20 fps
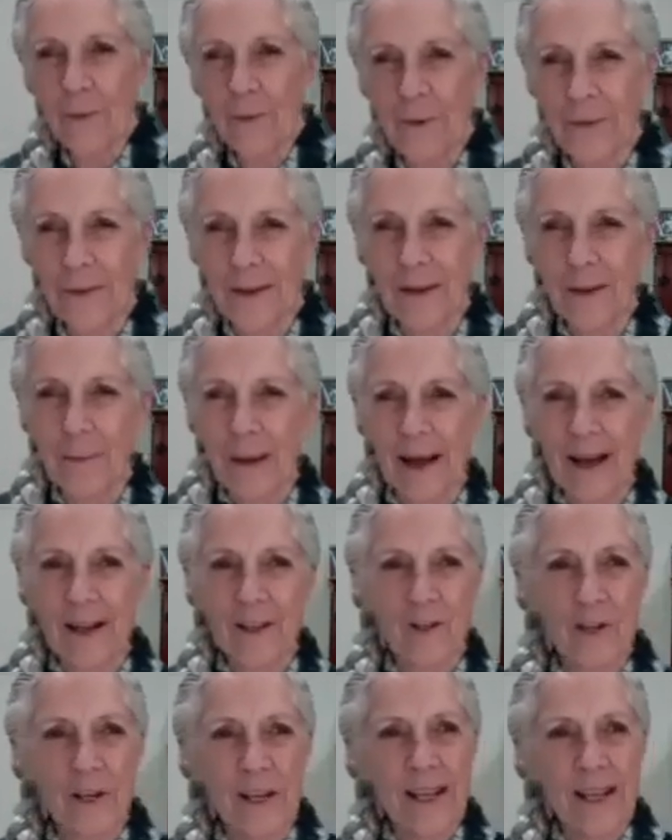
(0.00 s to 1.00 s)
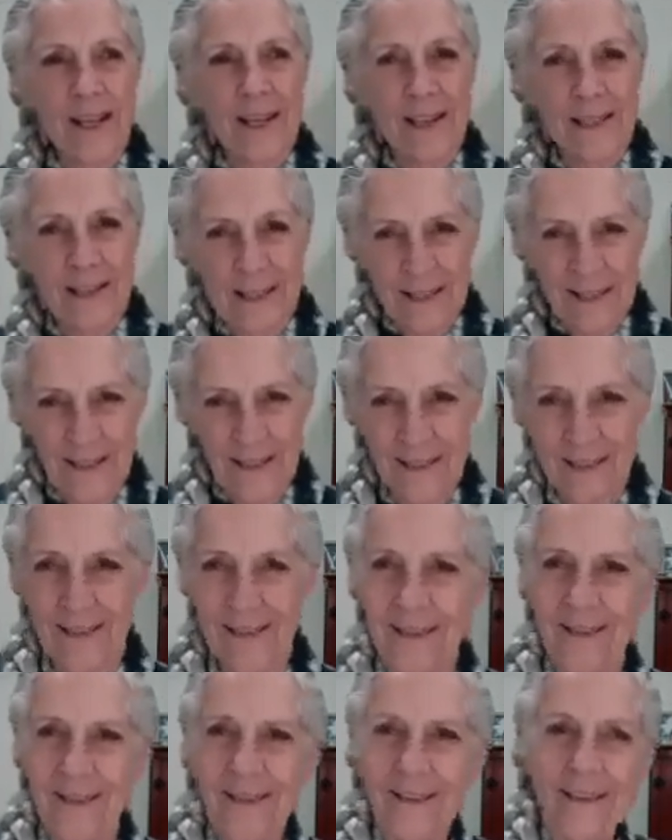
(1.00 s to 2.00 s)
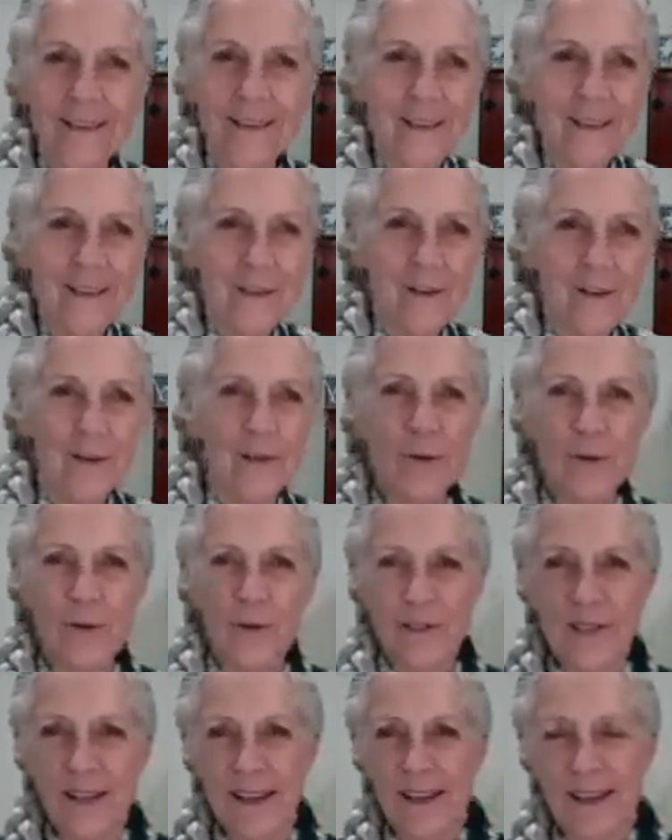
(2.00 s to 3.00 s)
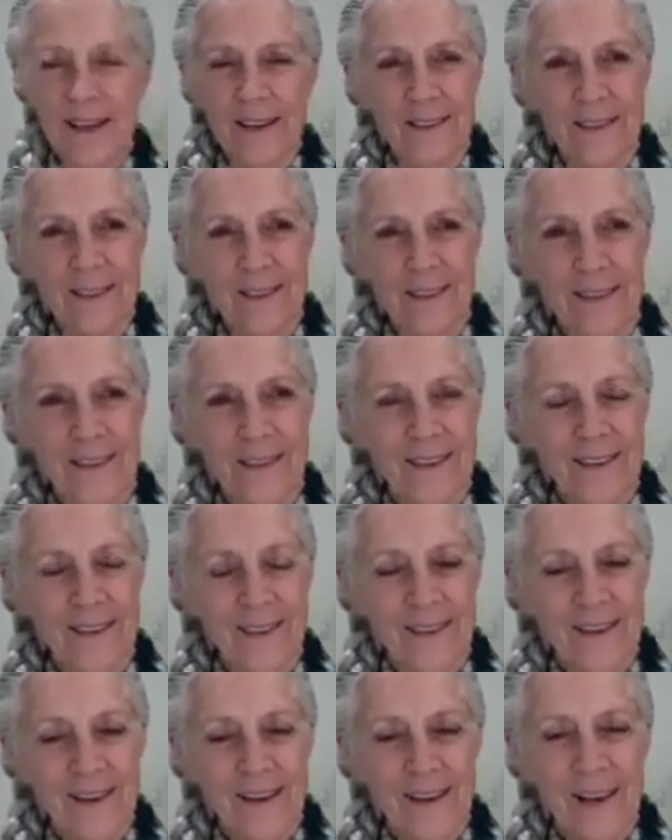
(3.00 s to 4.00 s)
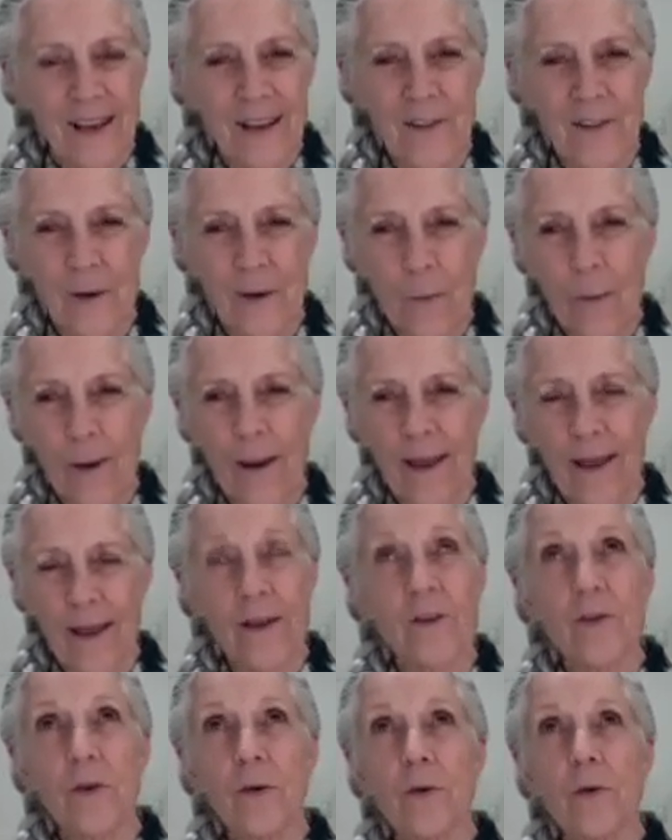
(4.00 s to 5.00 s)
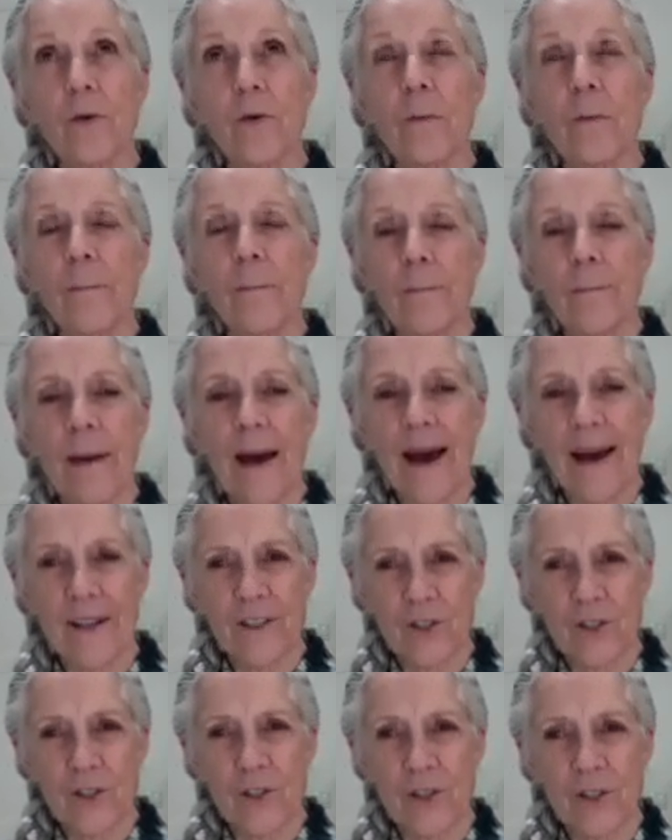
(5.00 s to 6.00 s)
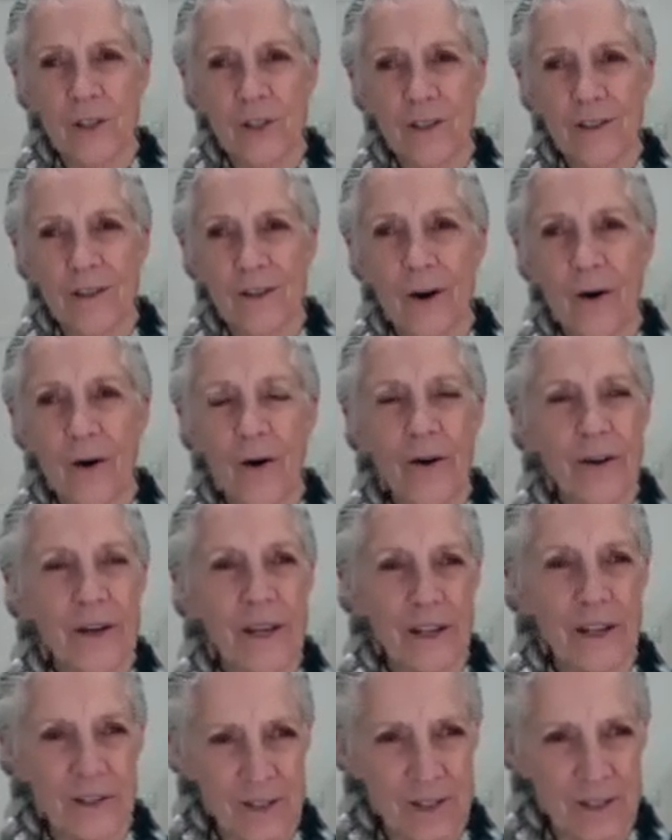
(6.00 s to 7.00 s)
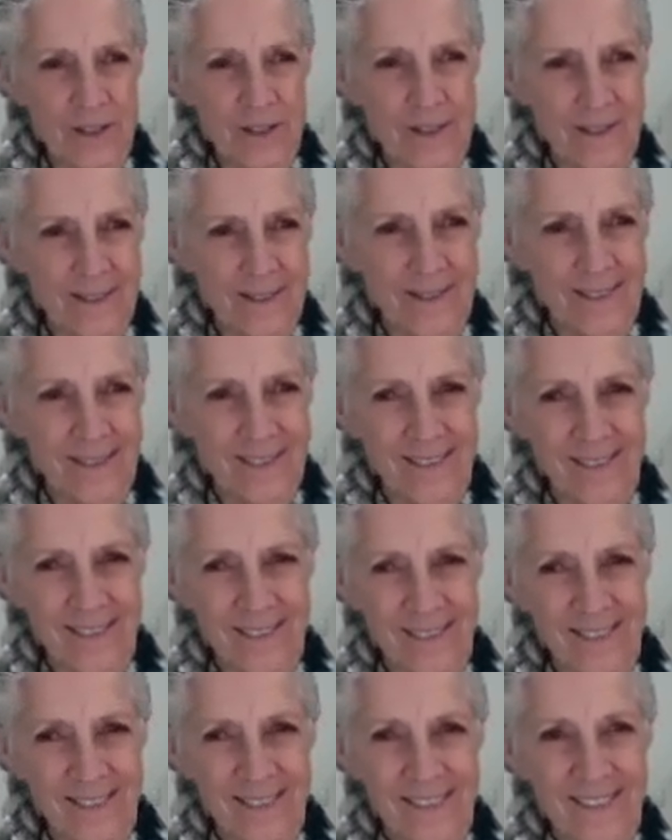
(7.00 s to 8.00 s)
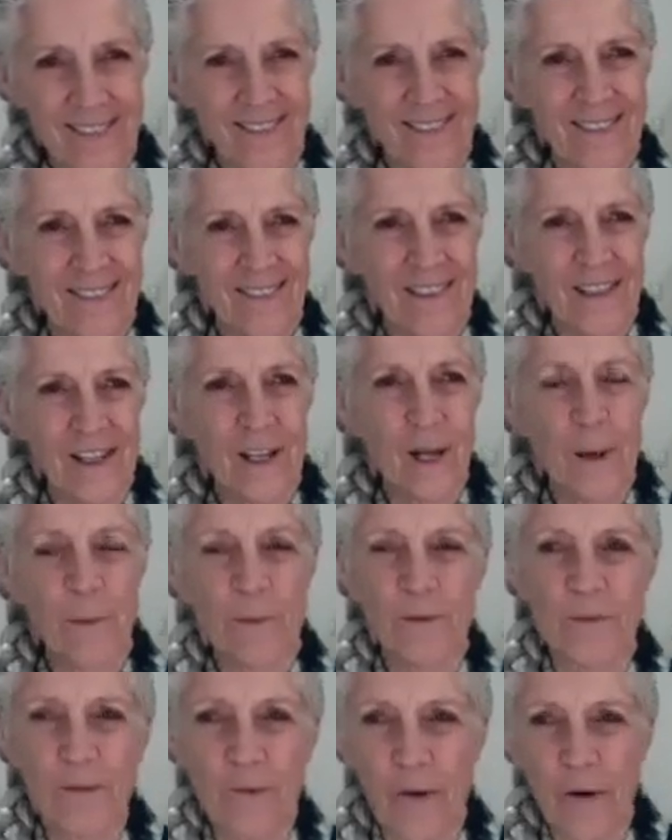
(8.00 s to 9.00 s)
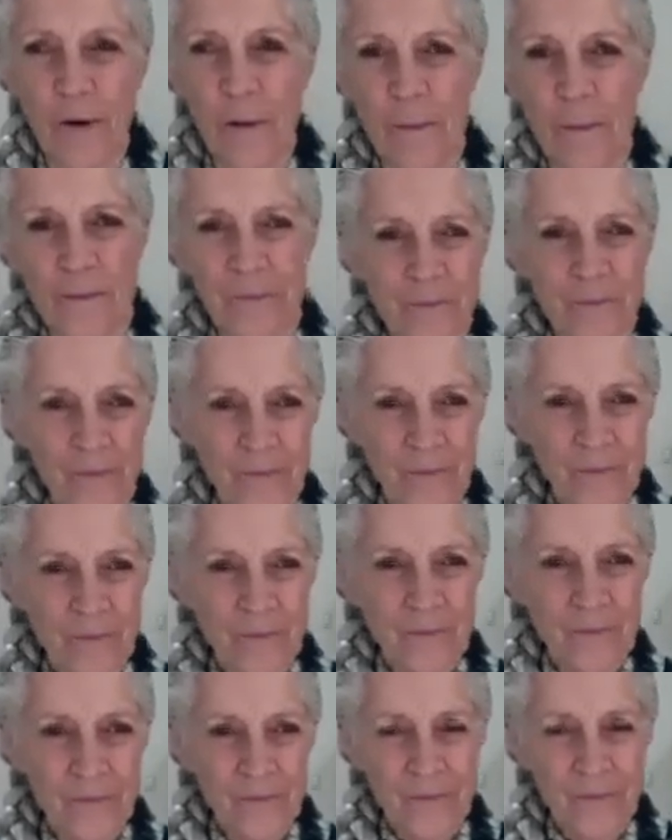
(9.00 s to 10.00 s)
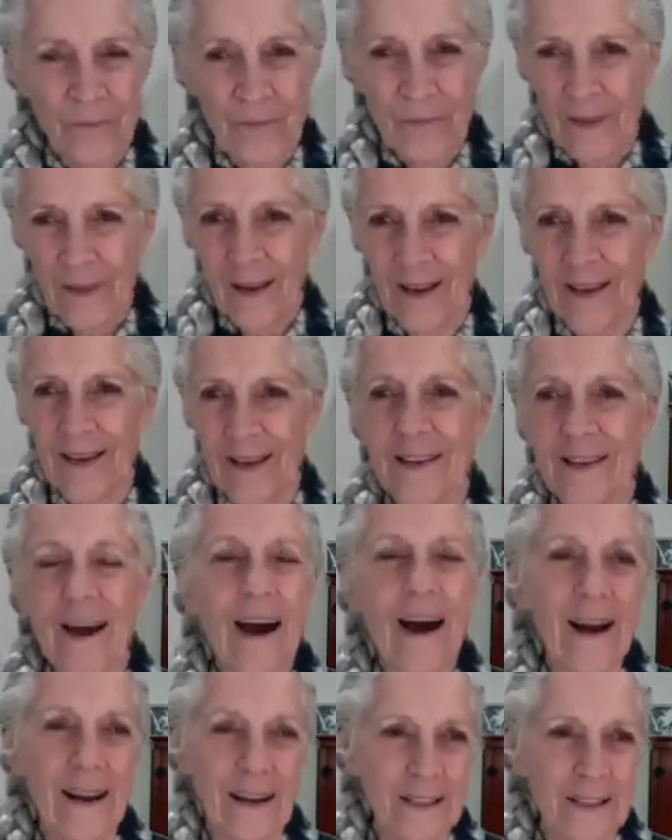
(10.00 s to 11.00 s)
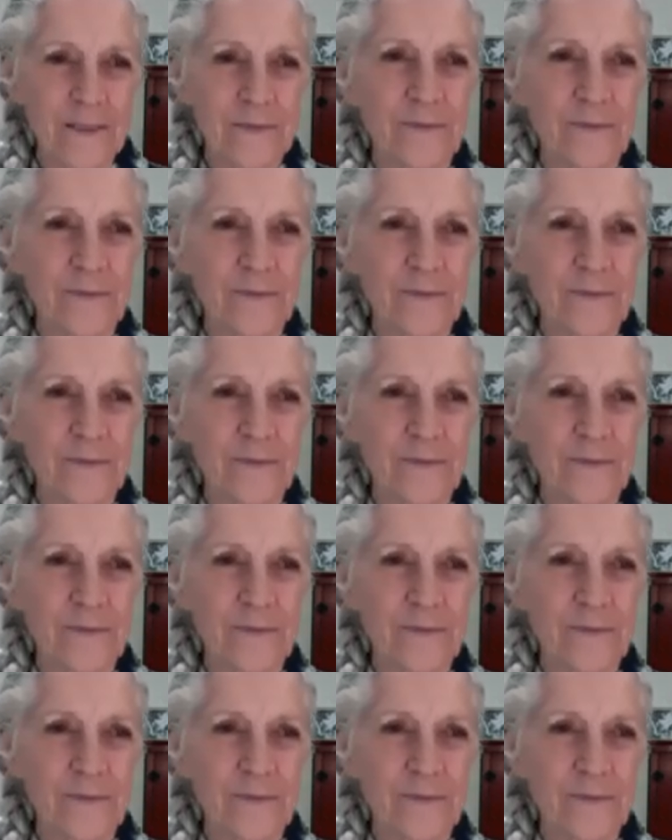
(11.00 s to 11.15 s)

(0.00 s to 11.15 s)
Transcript: with it, imagining it, using it as a way to match the hardness that comes from an attack.